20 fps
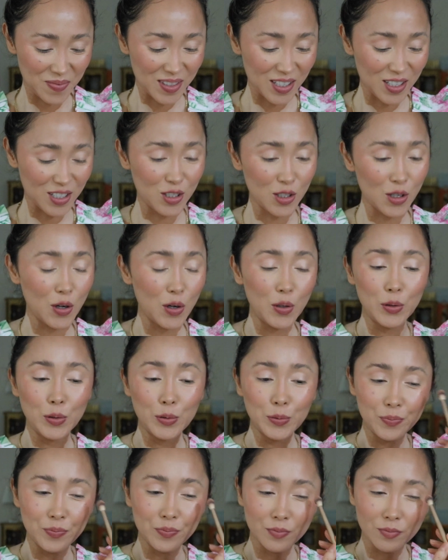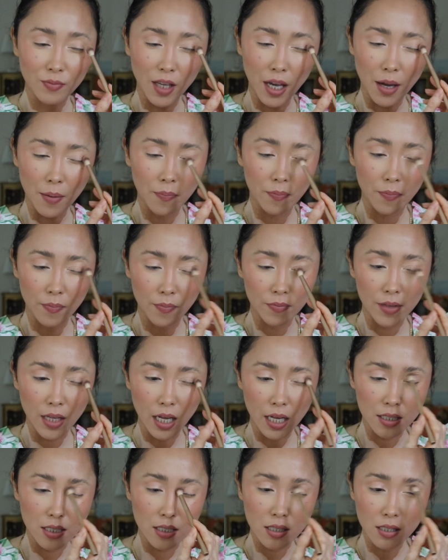So yeah,
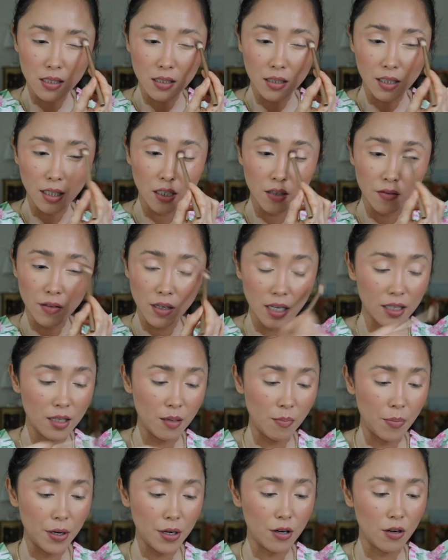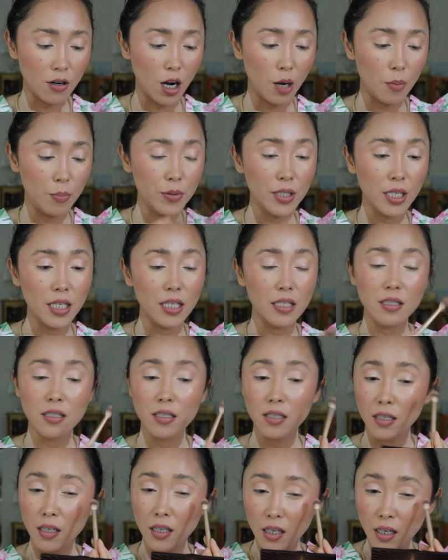that's kind of like the bigger update
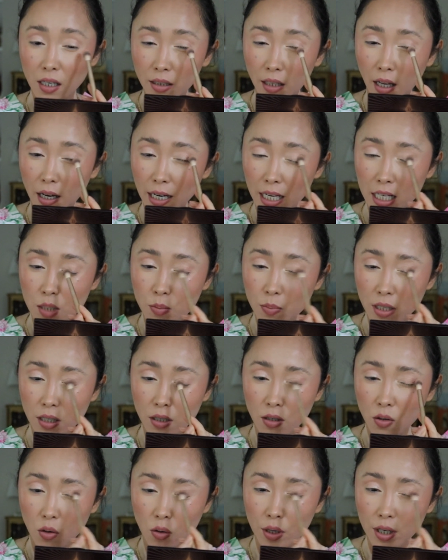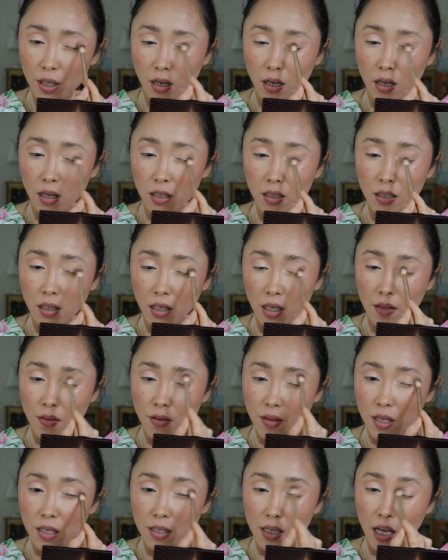that has been going on in
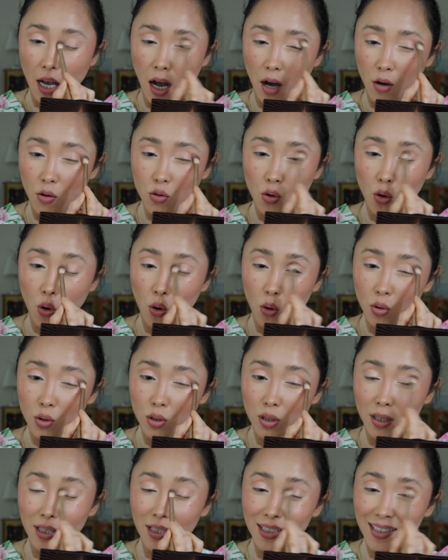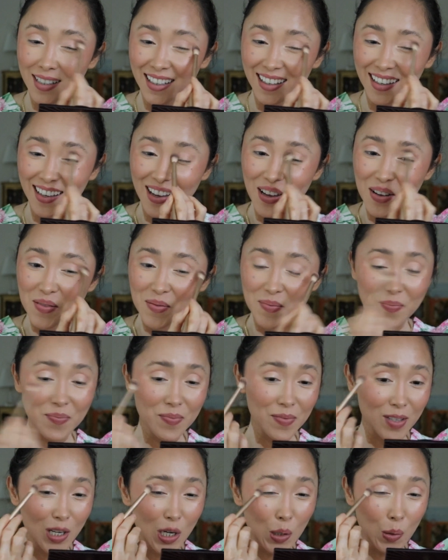this household.
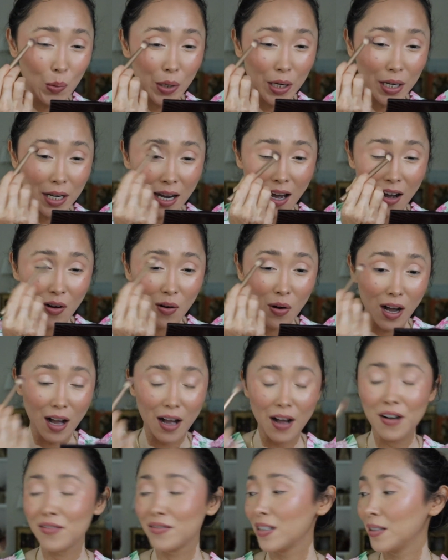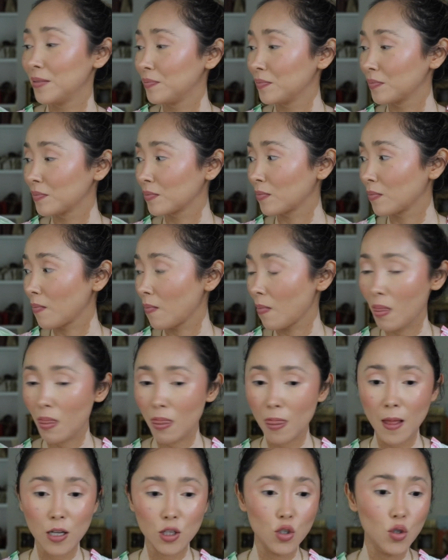We now have
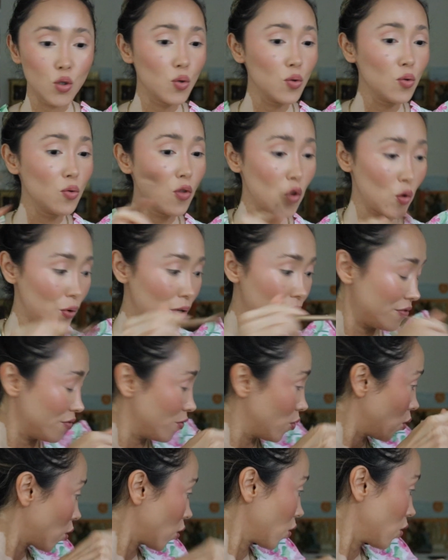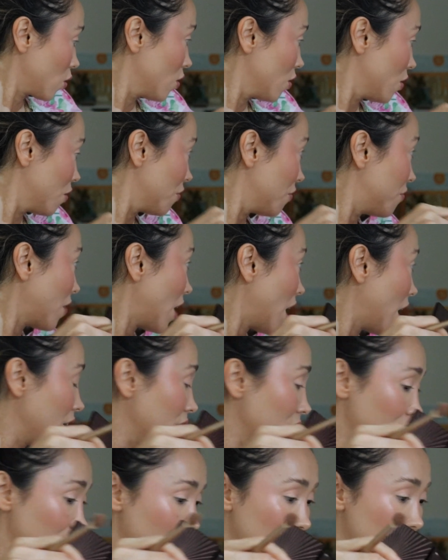2, 3, 4,
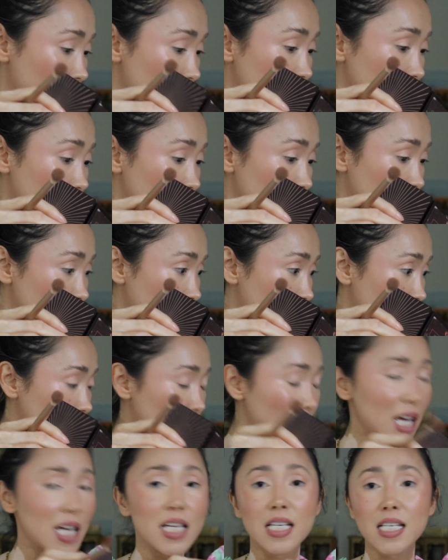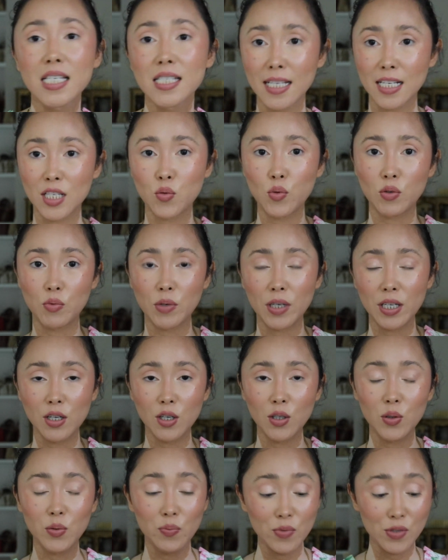5, 6 with
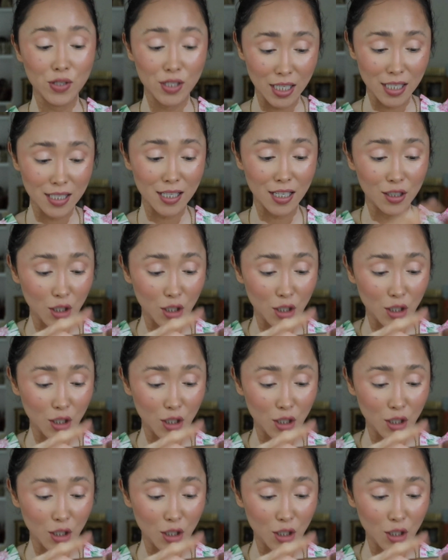Ringo, 6